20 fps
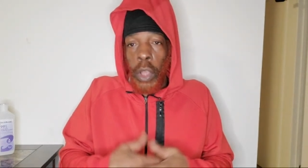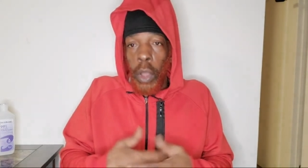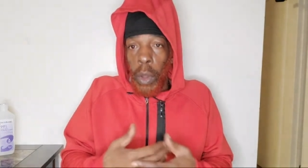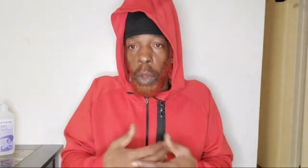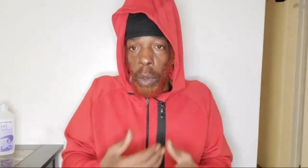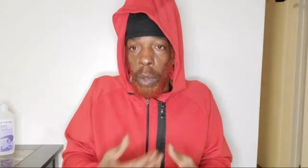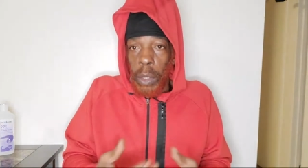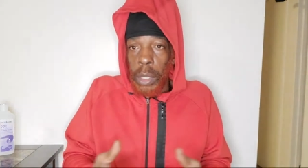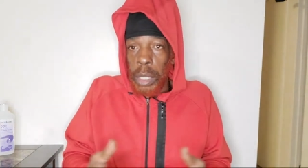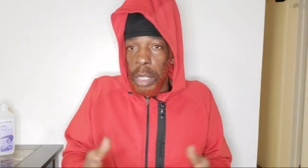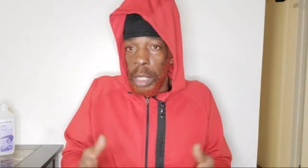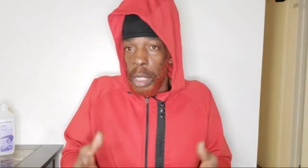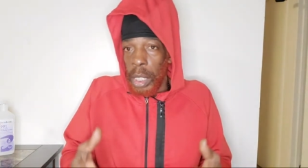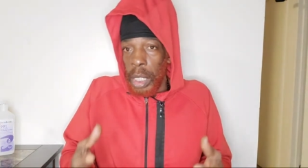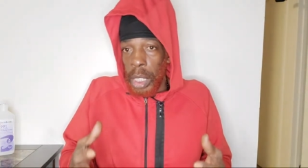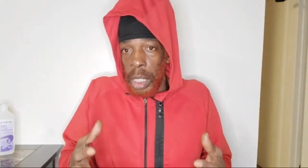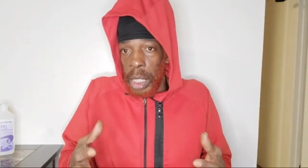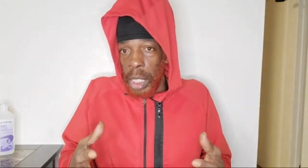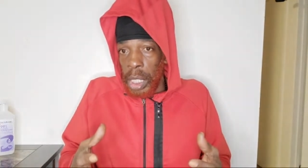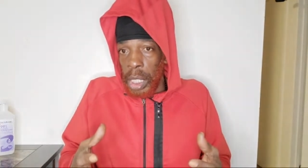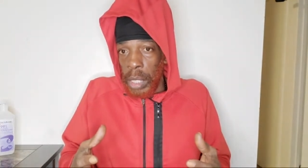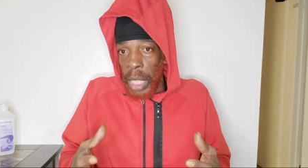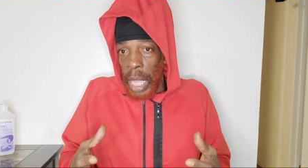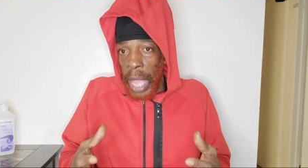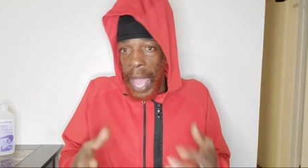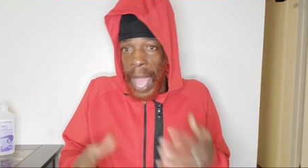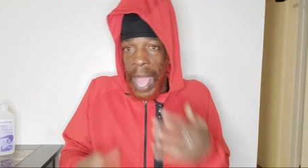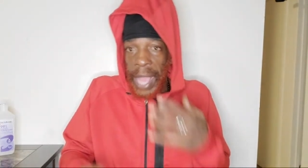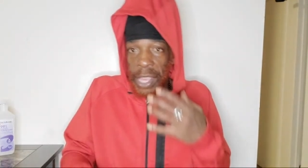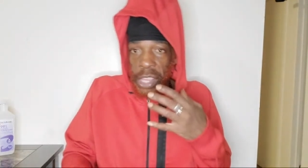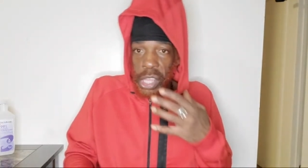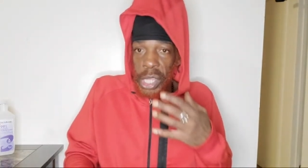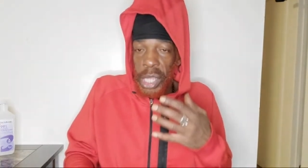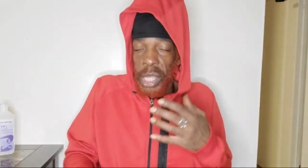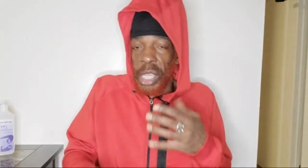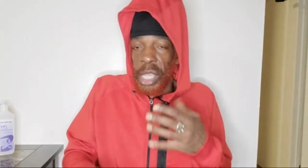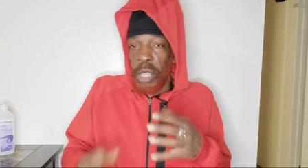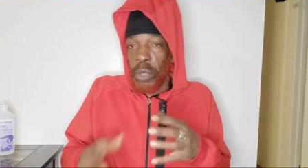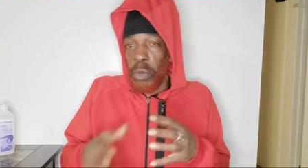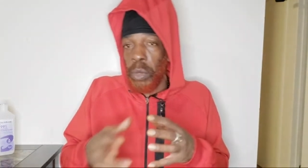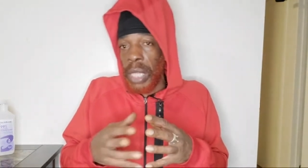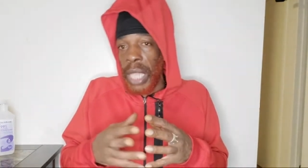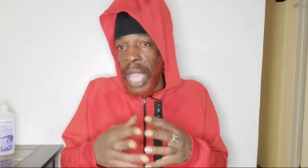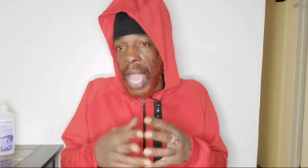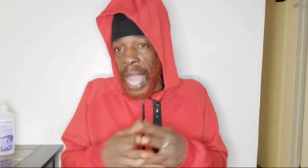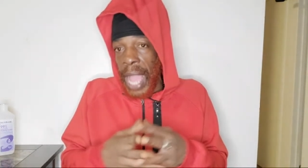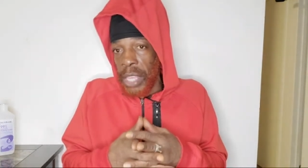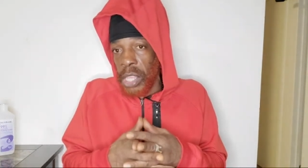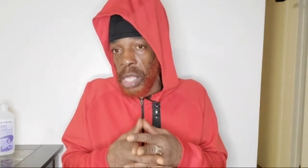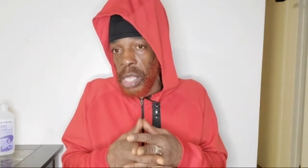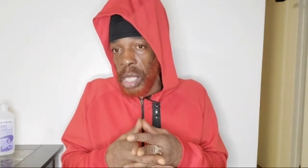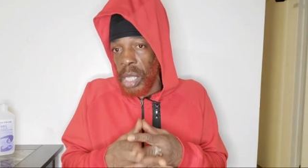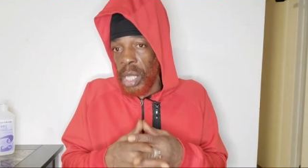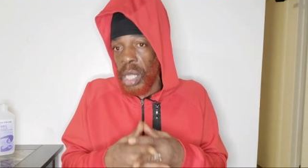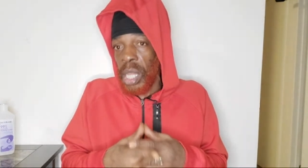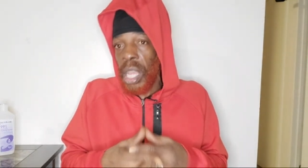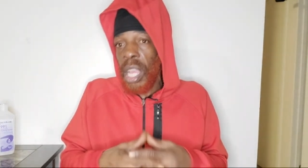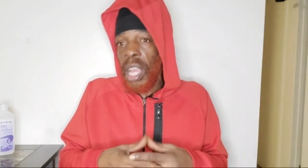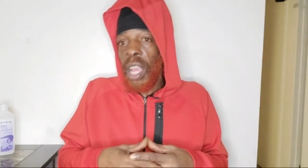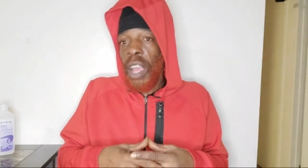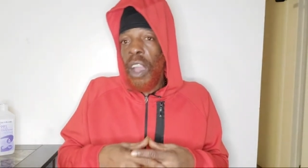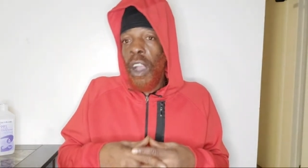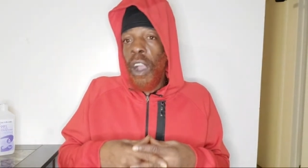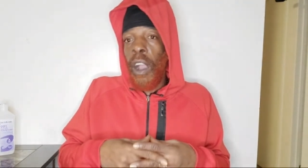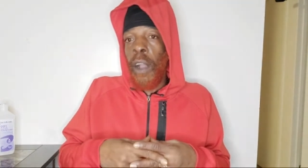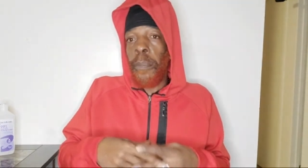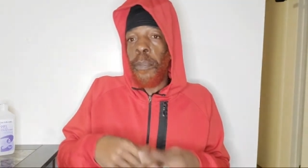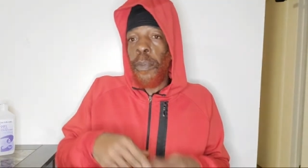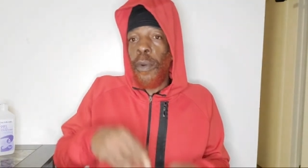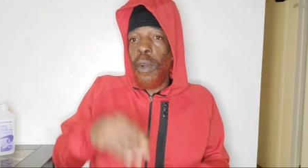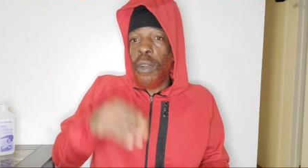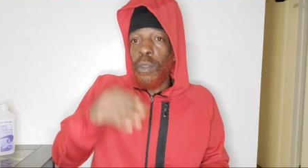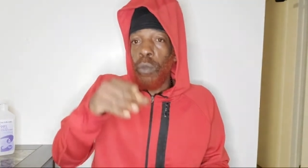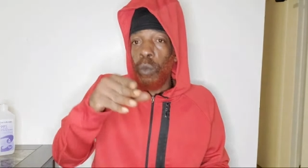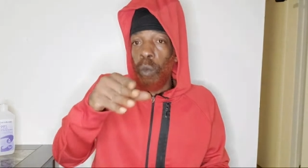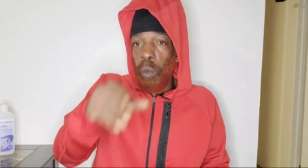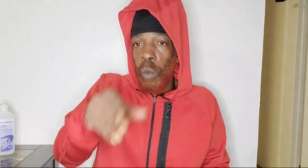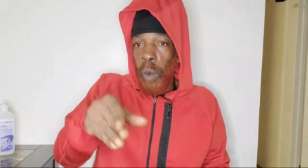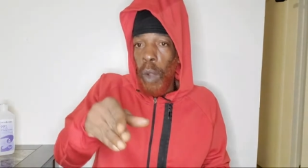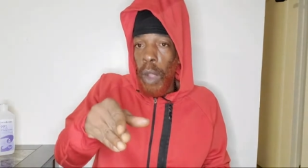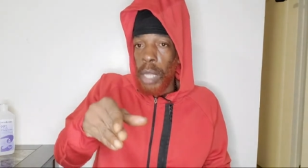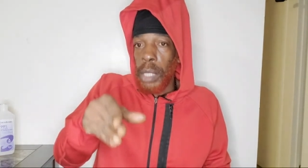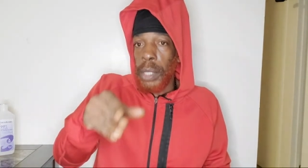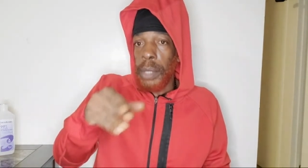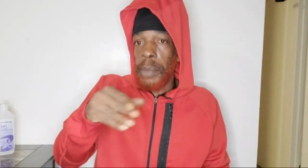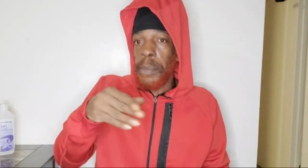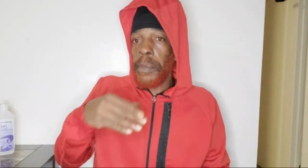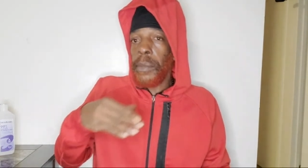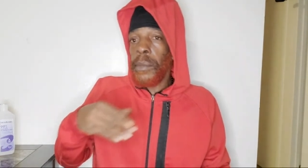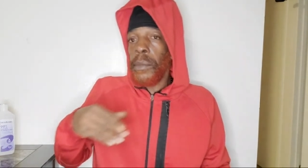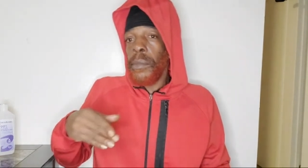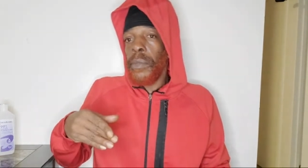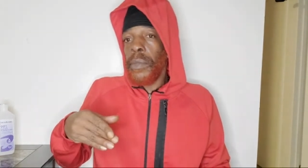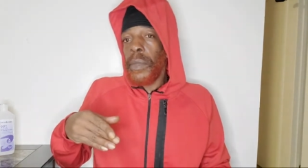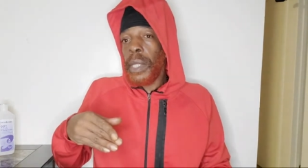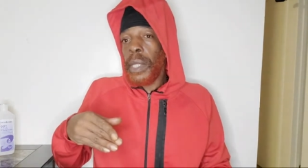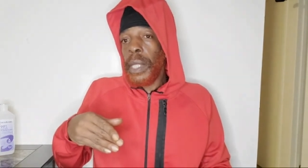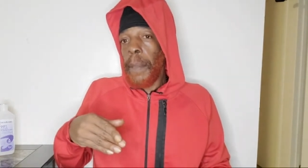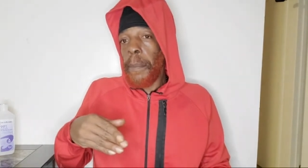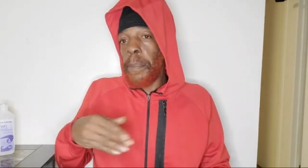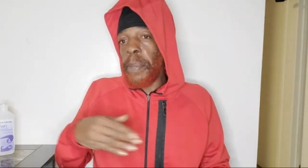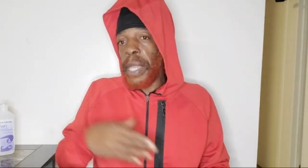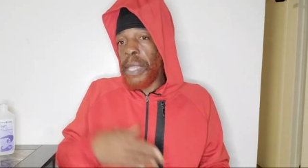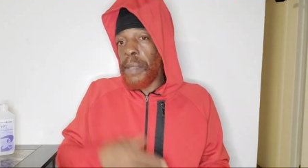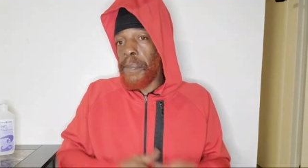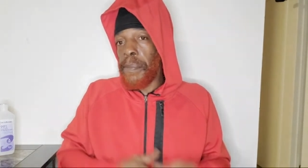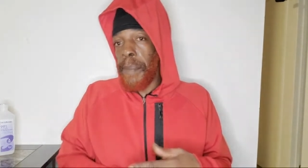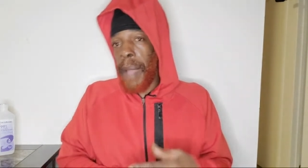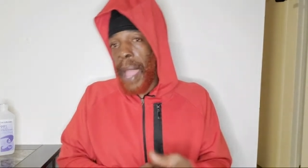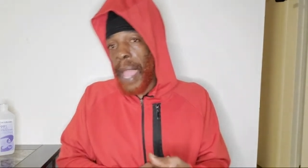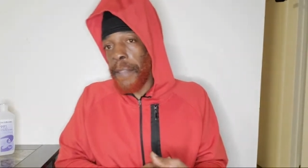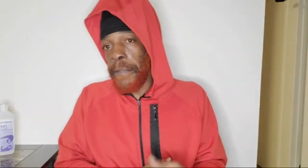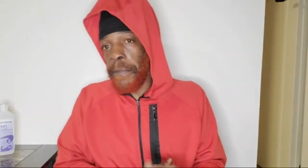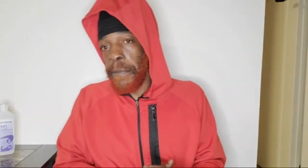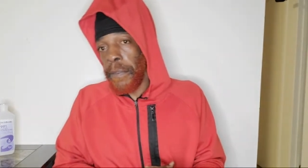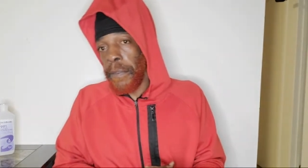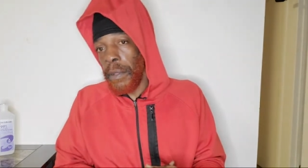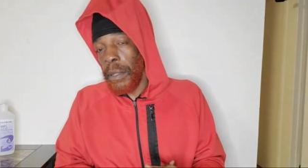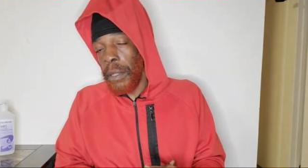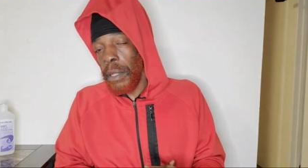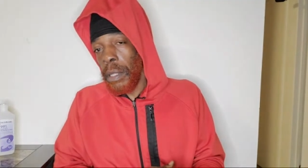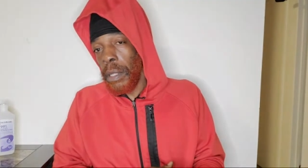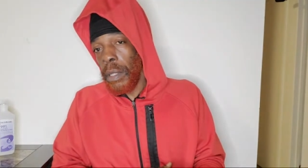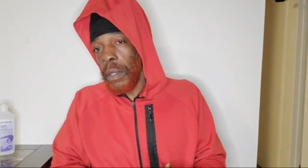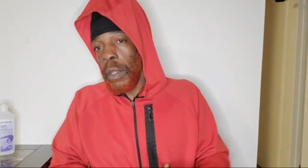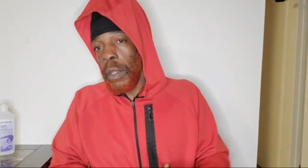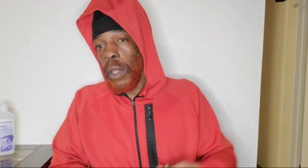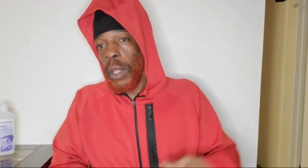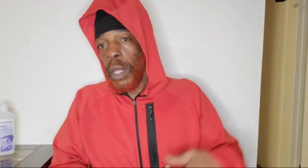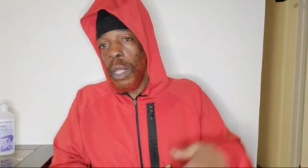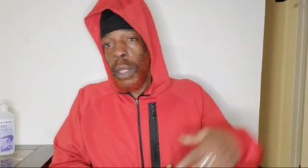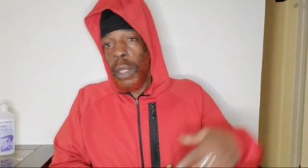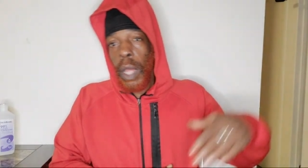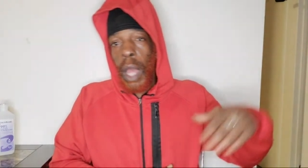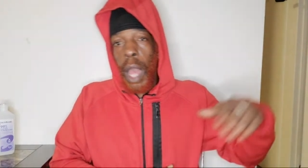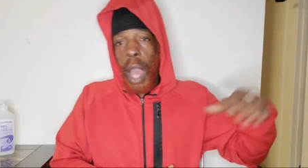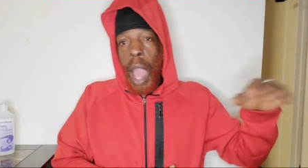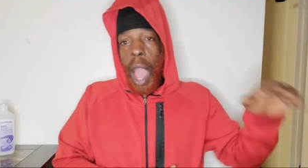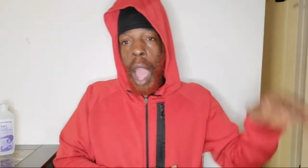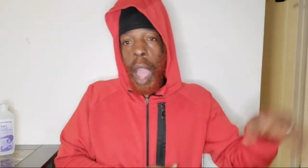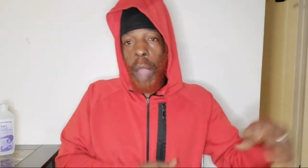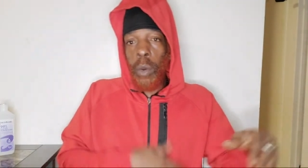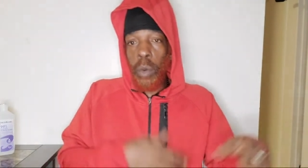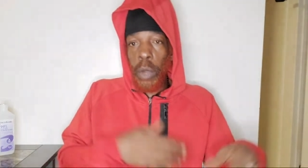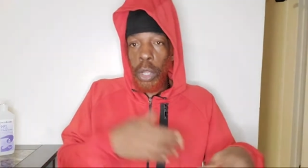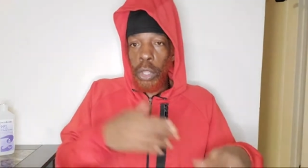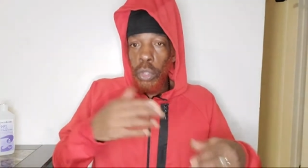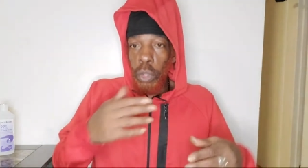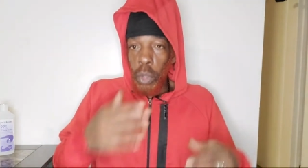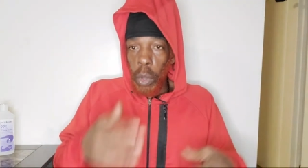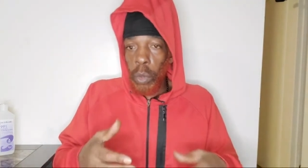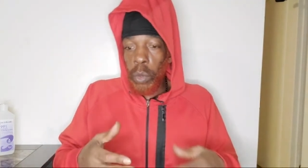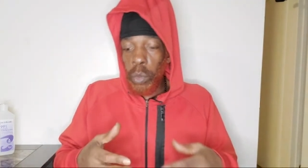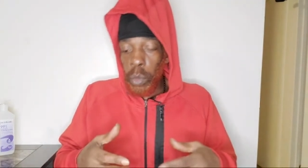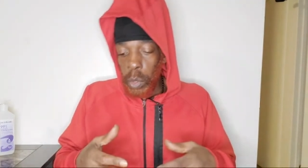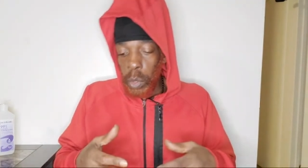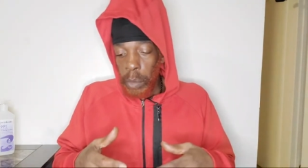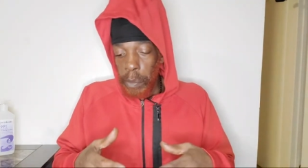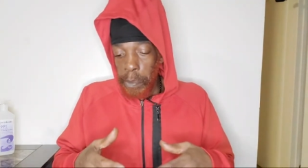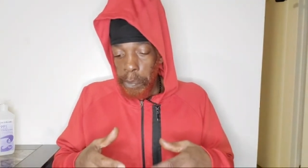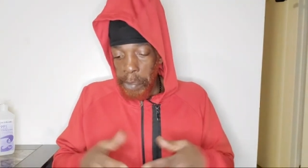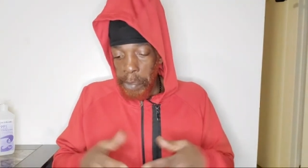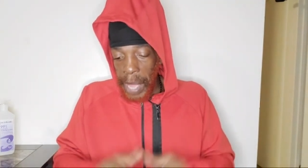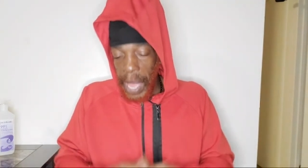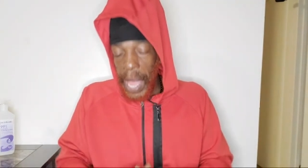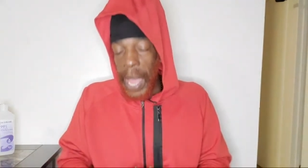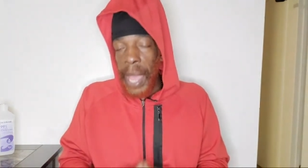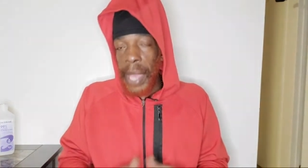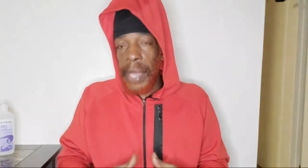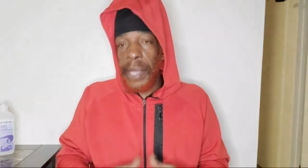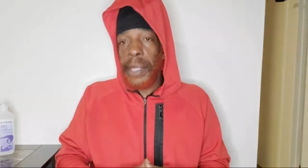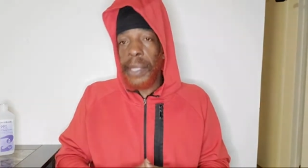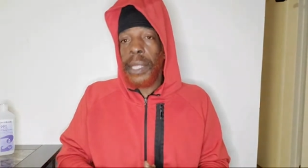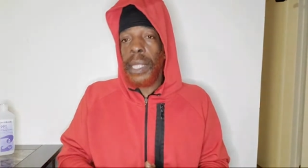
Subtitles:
all the actions and reactions upon one being mindful how one goes by